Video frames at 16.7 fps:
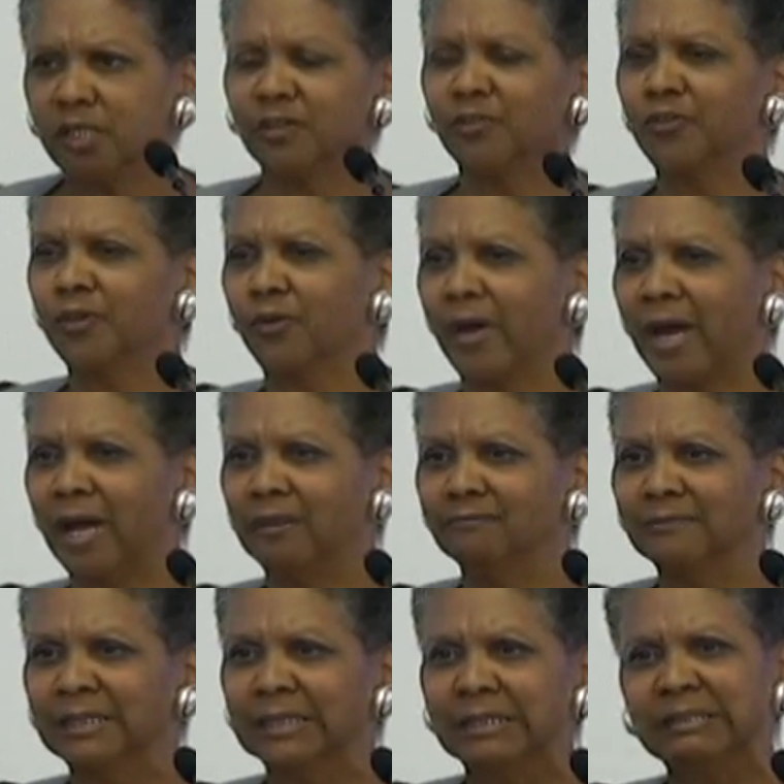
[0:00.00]
to figure out,
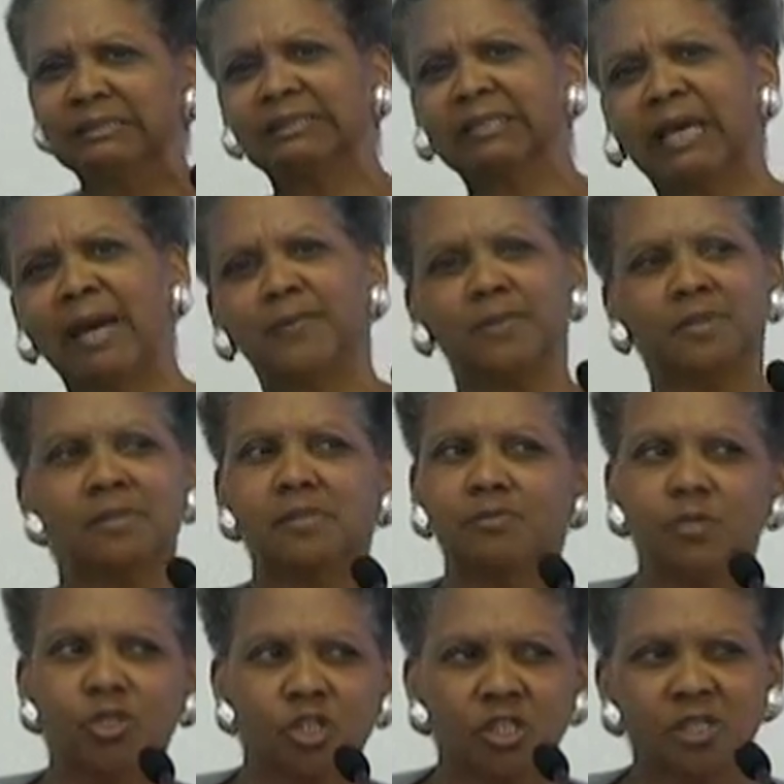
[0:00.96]
is
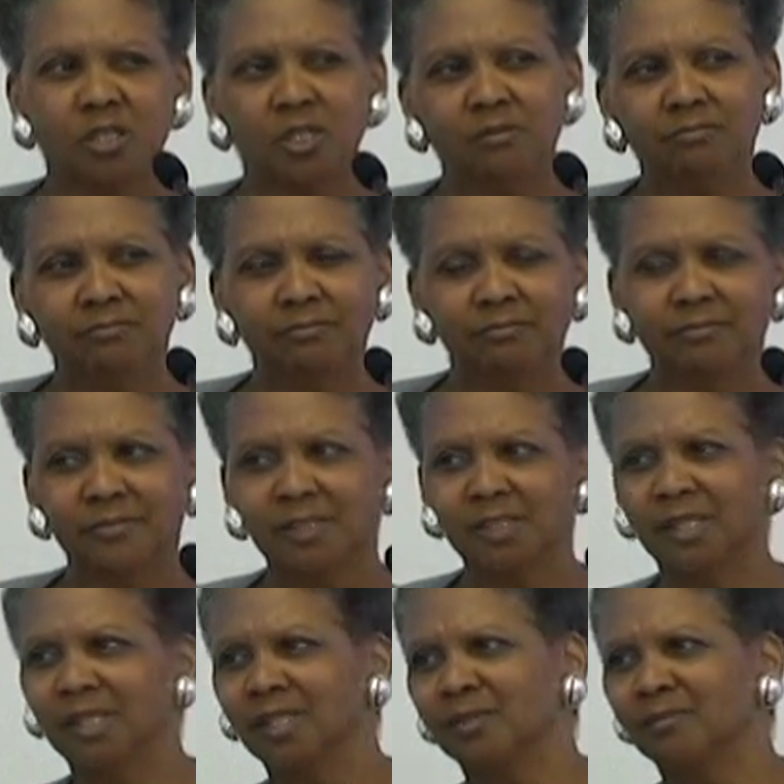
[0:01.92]
capitalism good?
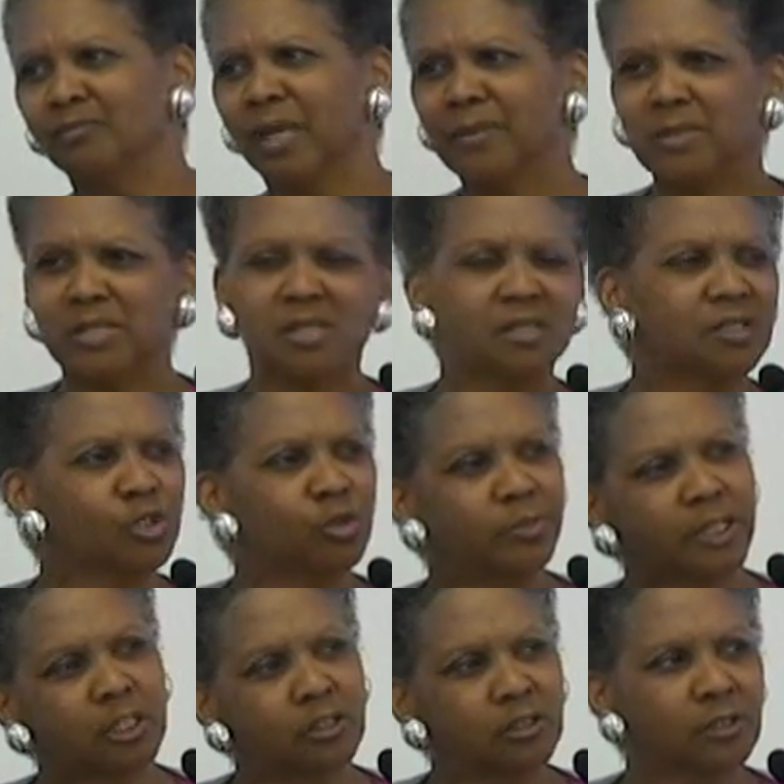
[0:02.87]
Maybe it's a little
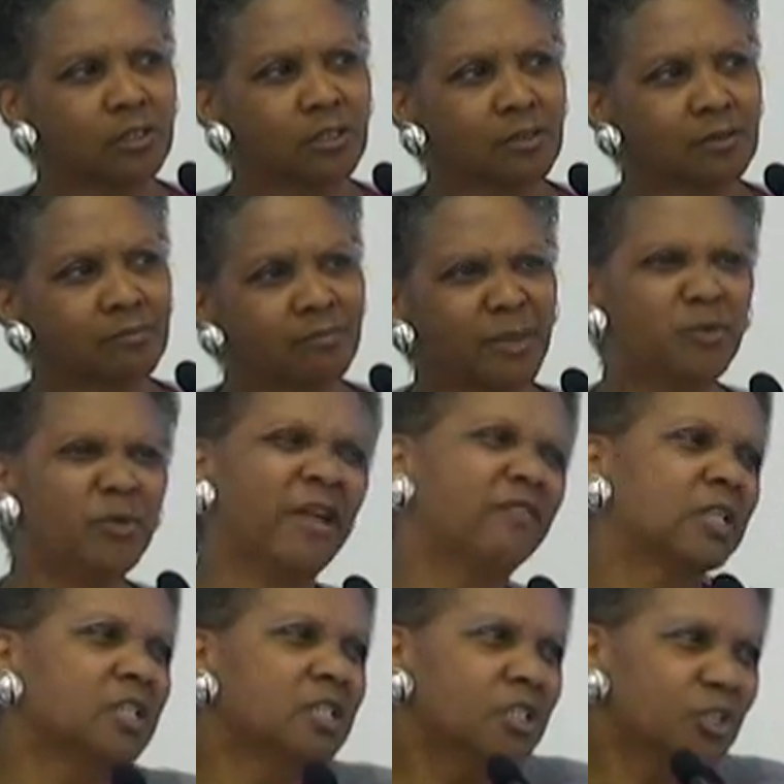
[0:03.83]
bit good. Maybe we have
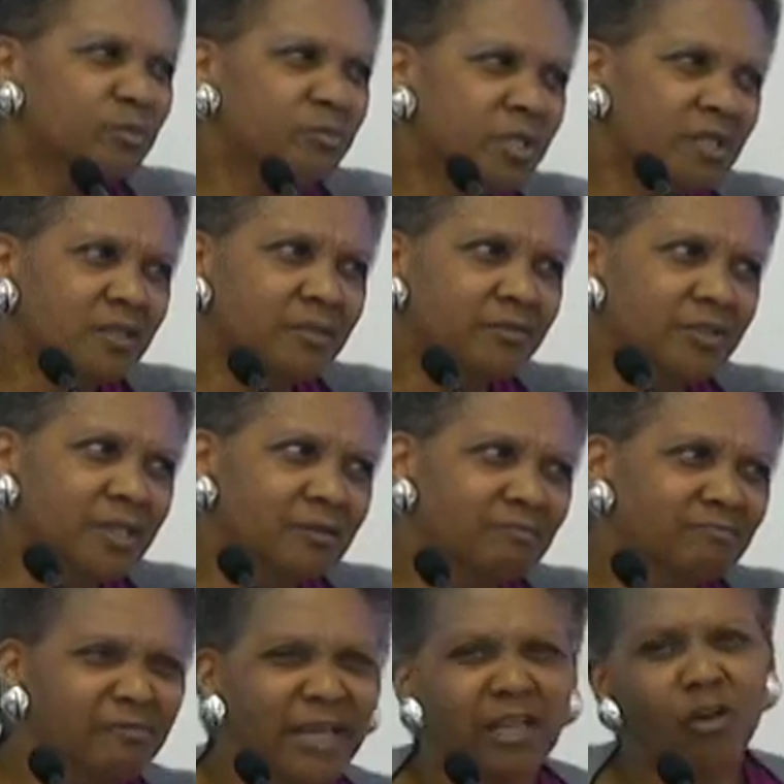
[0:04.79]
a little bit of it,
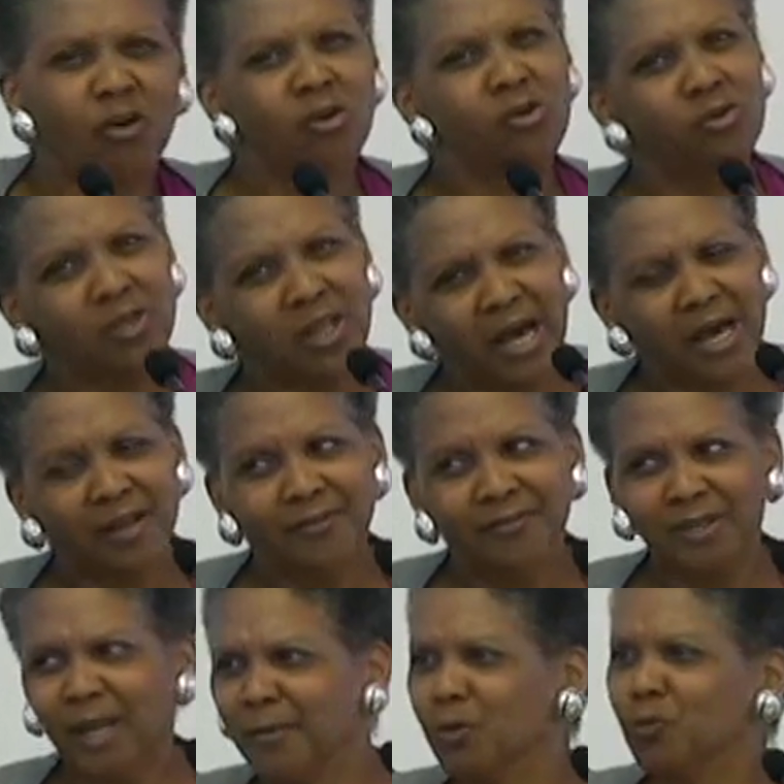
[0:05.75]
not a whole lot of
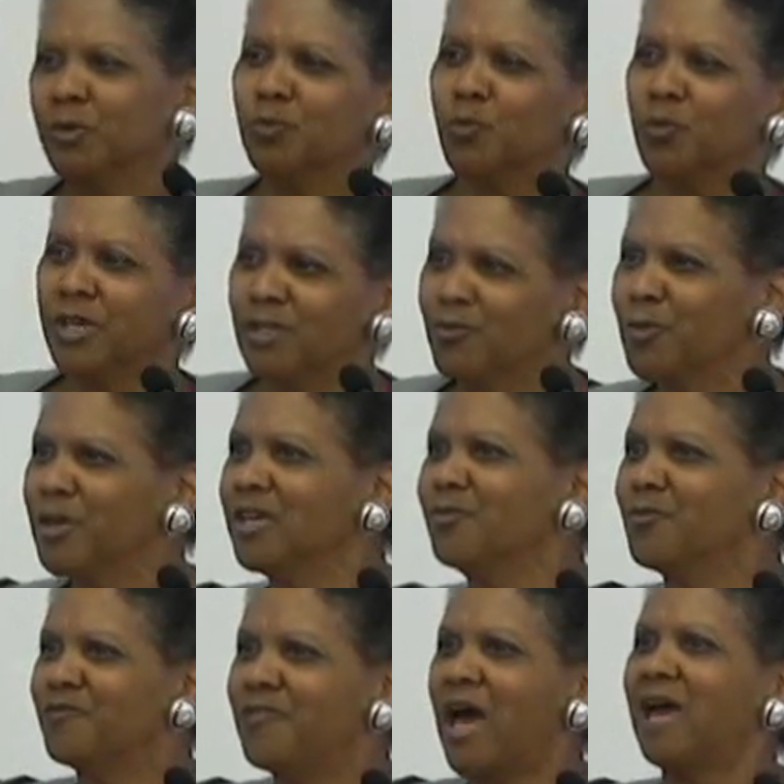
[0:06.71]
it. I mean, we've
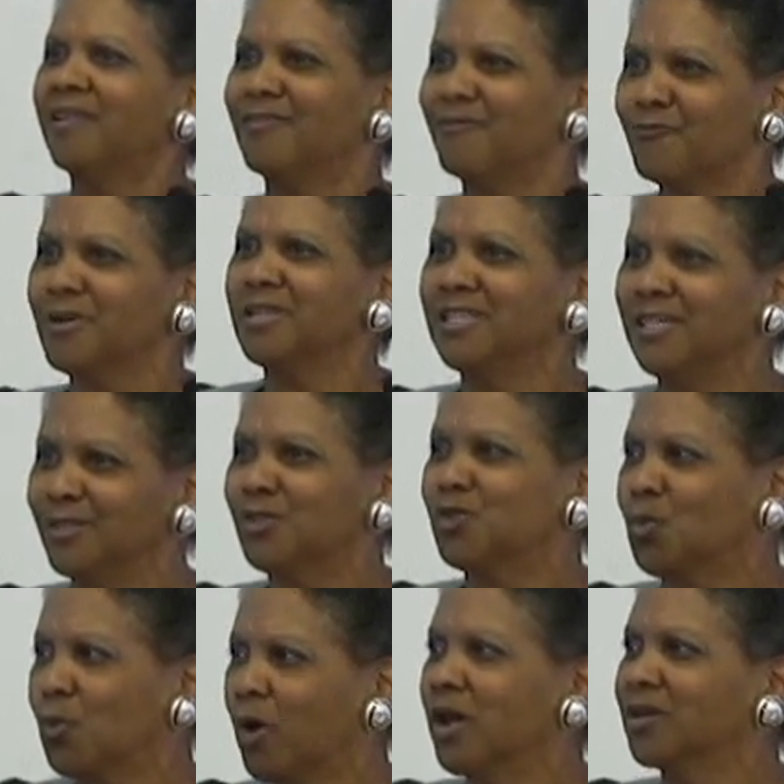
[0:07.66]
not really
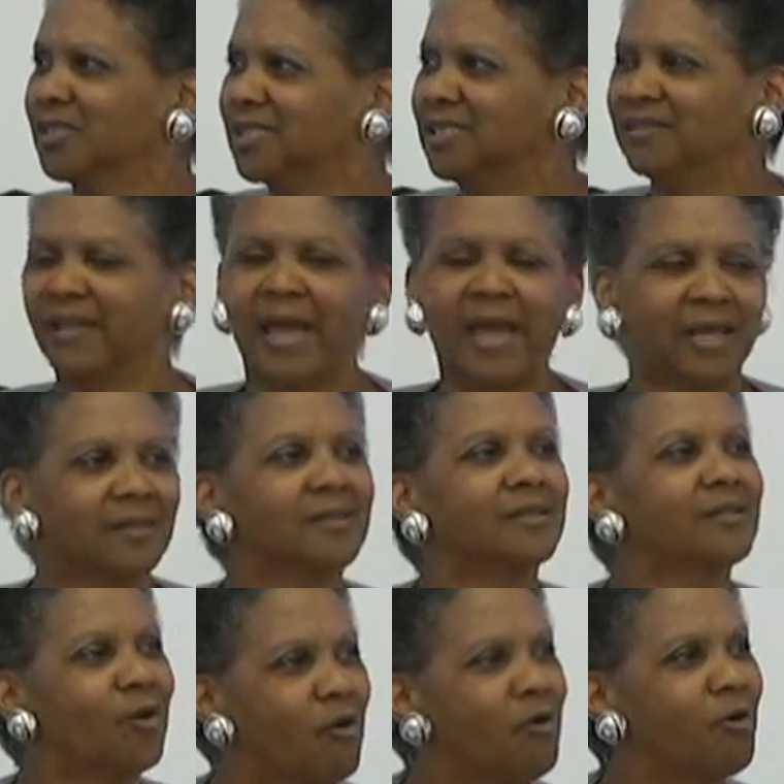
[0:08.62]
squarely
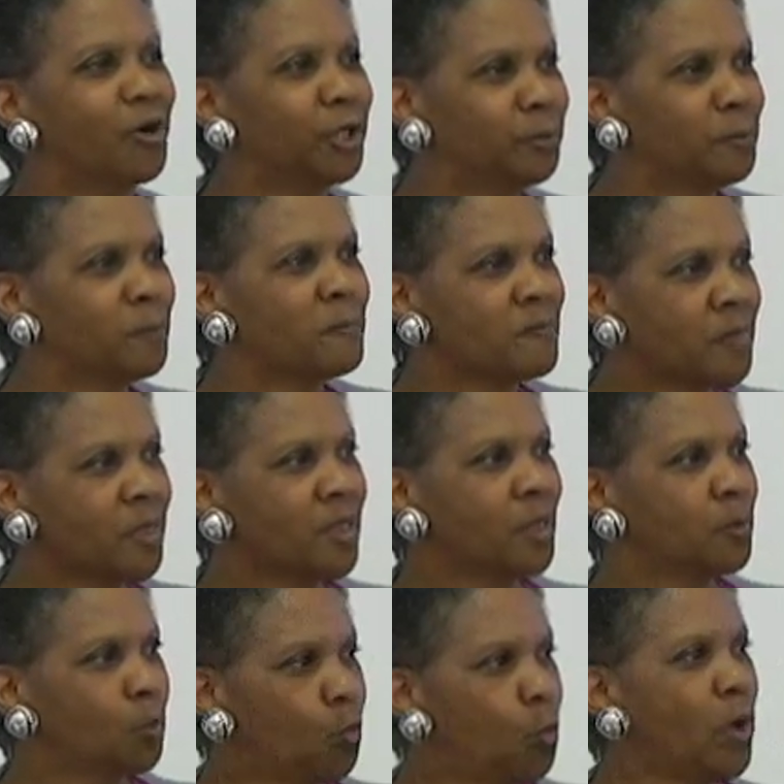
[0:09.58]
landed on
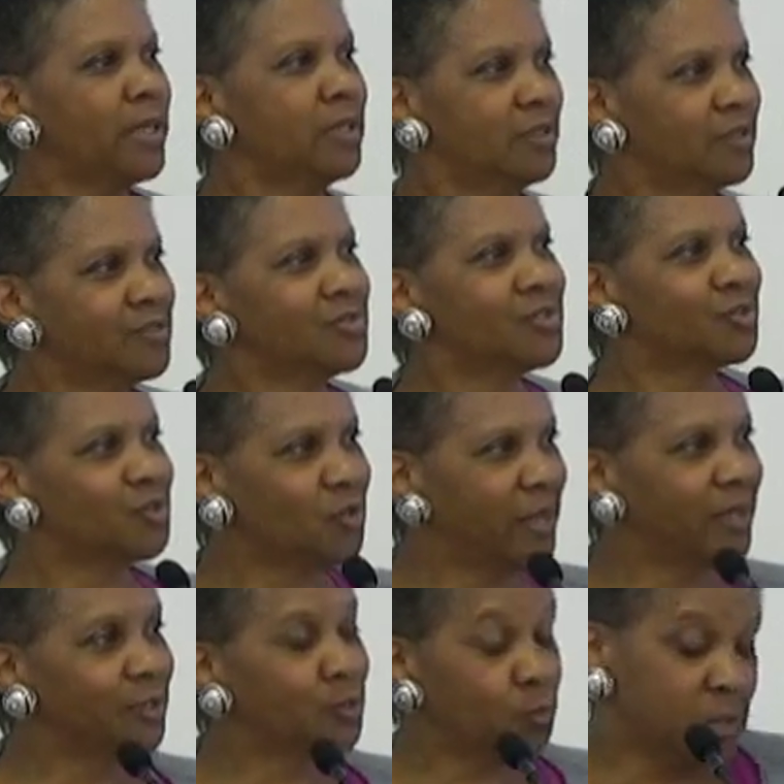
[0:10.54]
what is the
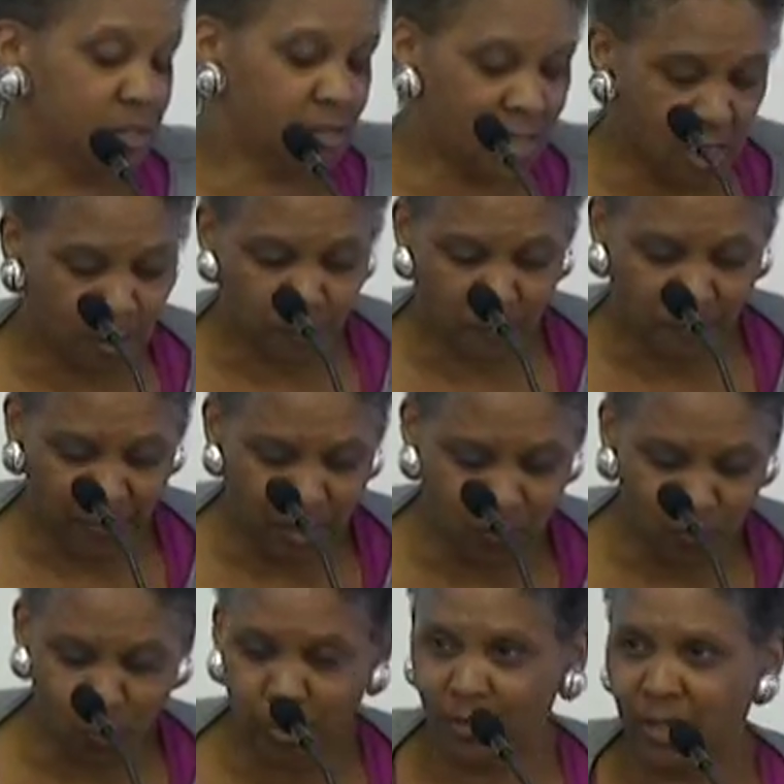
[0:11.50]
change we seek.
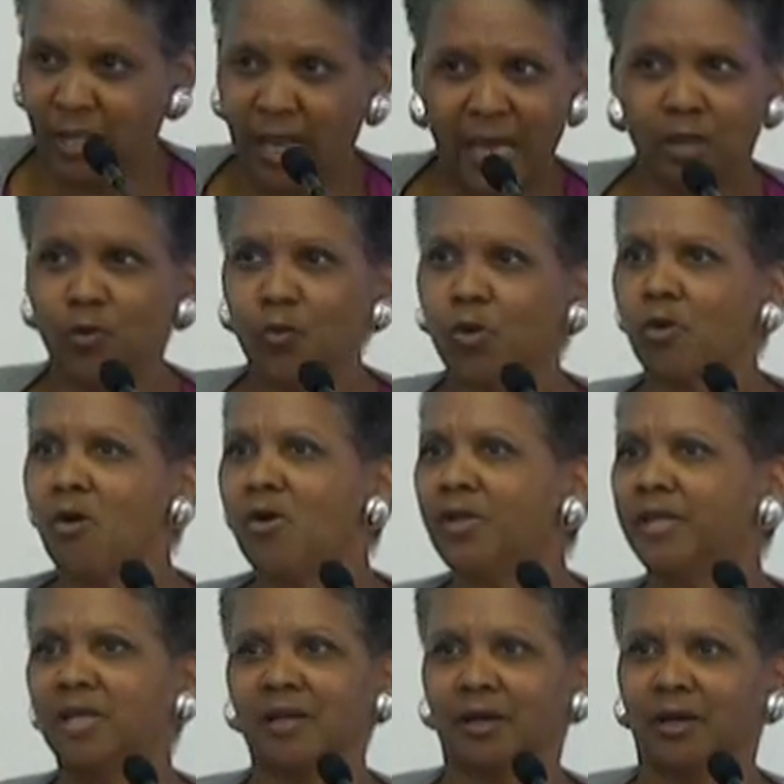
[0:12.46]
And I know we're all
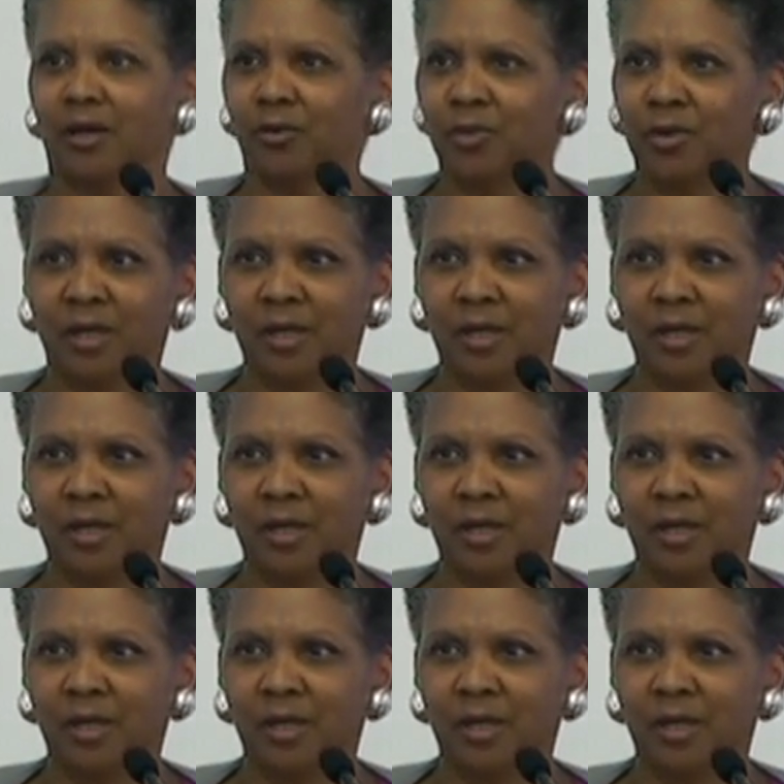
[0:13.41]
here